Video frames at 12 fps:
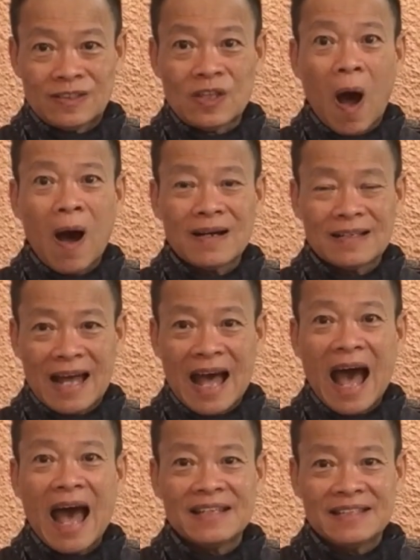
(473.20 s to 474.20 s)
dot
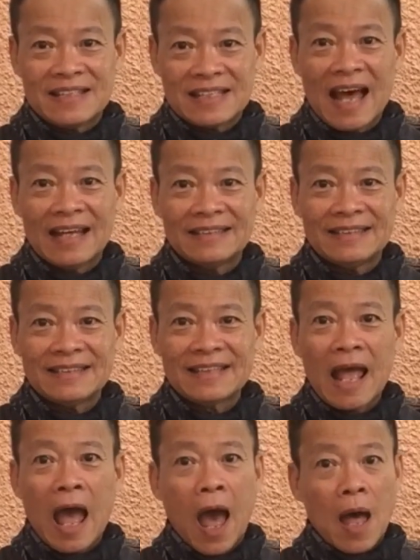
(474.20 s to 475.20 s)
Antan
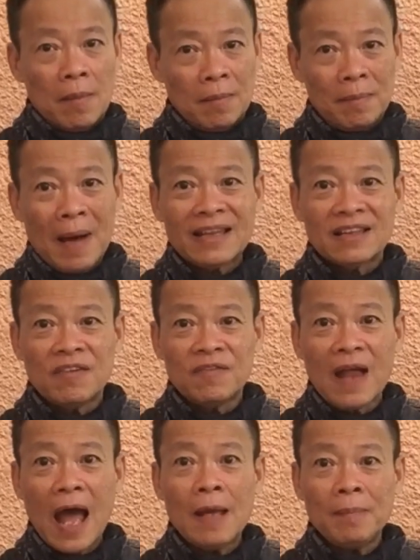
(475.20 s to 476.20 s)

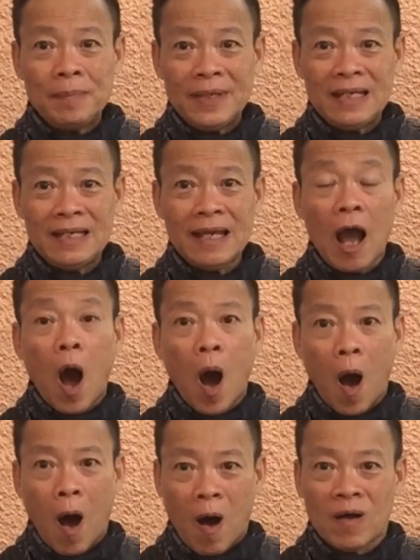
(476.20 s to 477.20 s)
butterfly pea
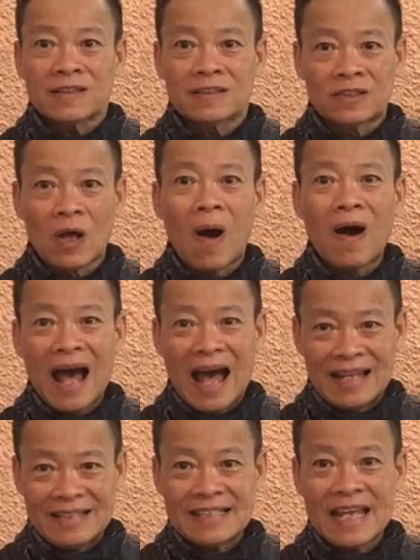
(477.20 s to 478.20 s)
or dot
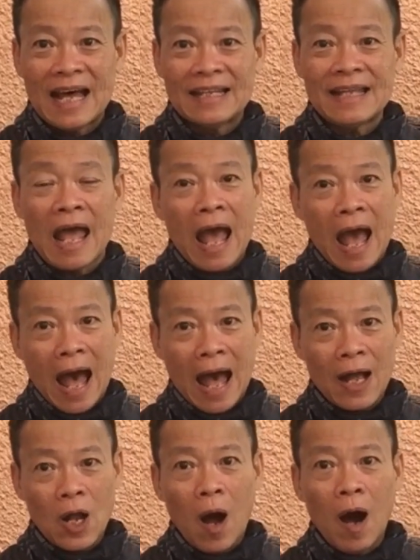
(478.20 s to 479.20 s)
Antan
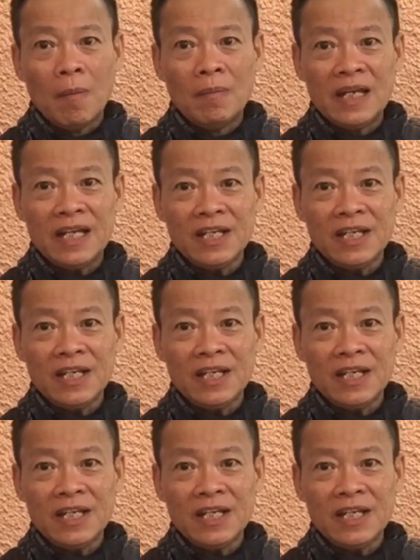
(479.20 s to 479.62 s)
are commonly